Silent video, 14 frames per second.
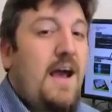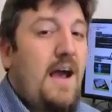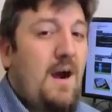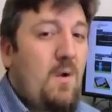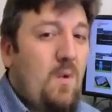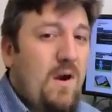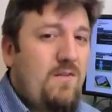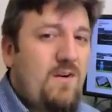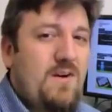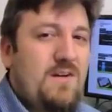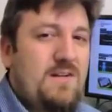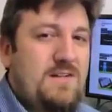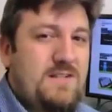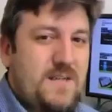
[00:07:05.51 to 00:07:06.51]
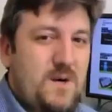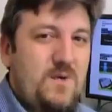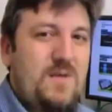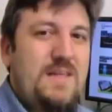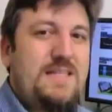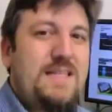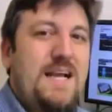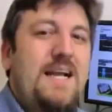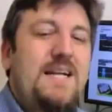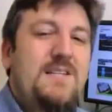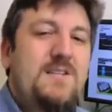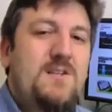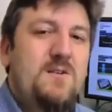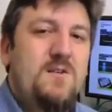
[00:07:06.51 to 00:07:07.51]
However, don't let that
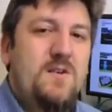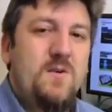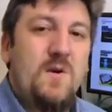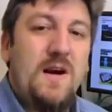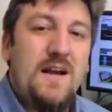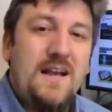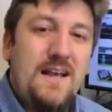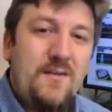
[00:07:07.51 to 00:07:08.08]
concern you.